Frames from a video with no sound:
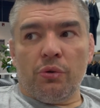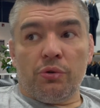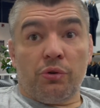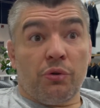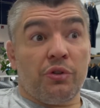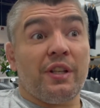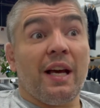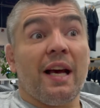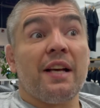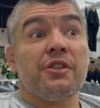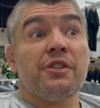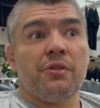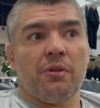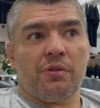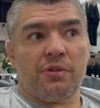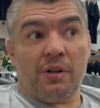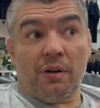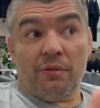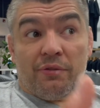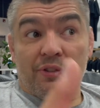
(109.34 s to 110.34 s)
test
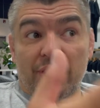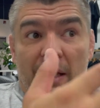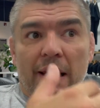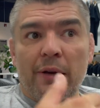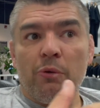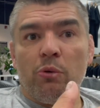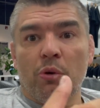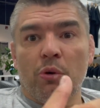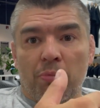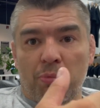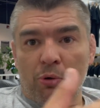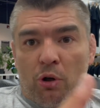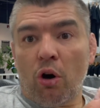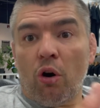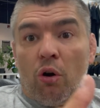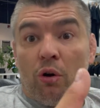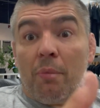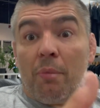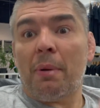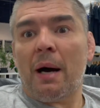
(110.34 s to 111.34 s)
yourself. They will
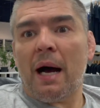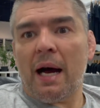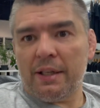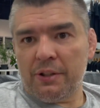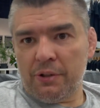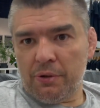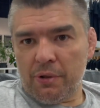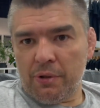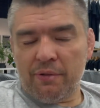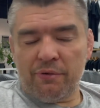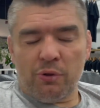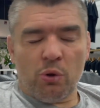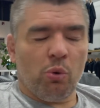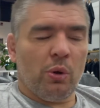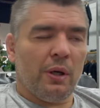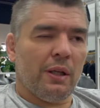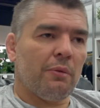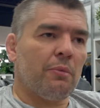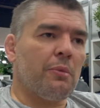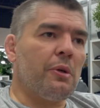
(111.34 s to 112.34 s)
call upon you, if you
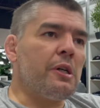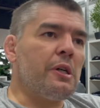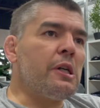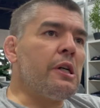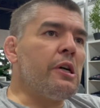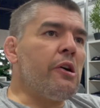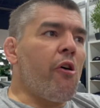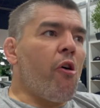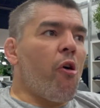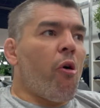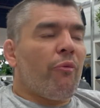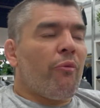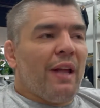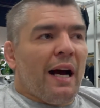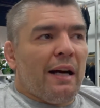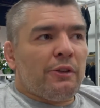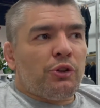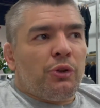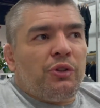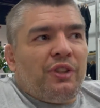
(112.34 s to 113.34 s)
will.
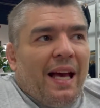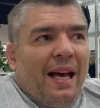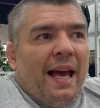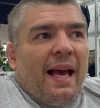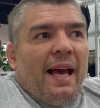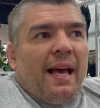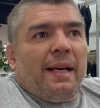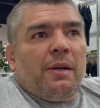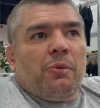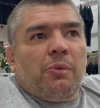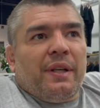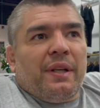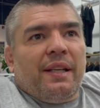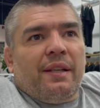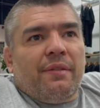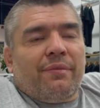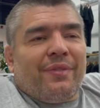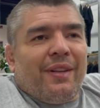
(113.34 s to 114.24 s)
Now today, the